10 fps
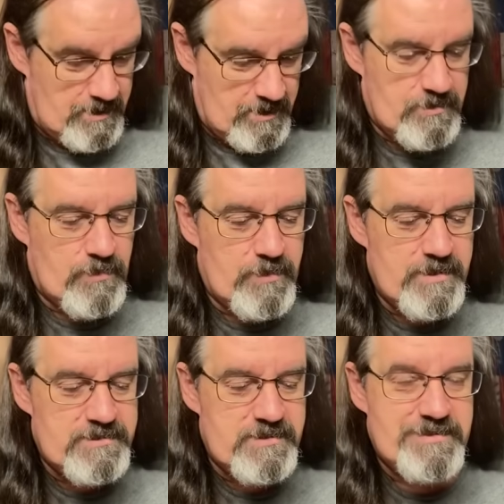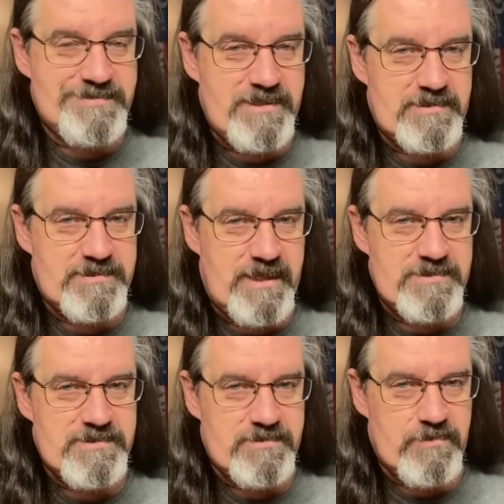according to the
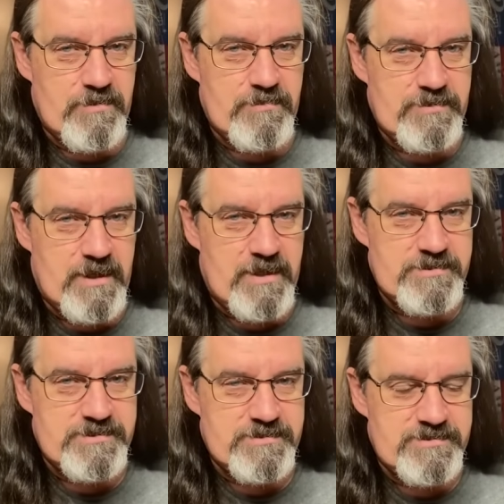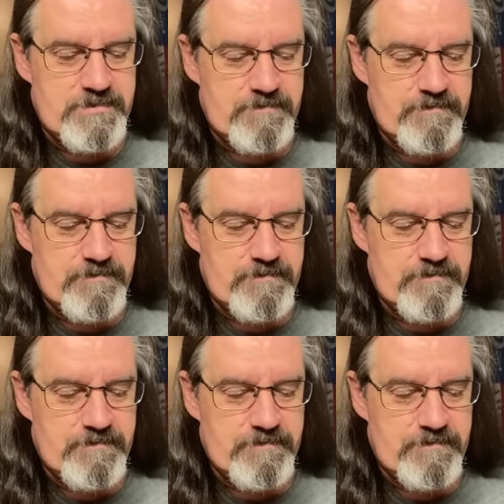dictates of their own conscience.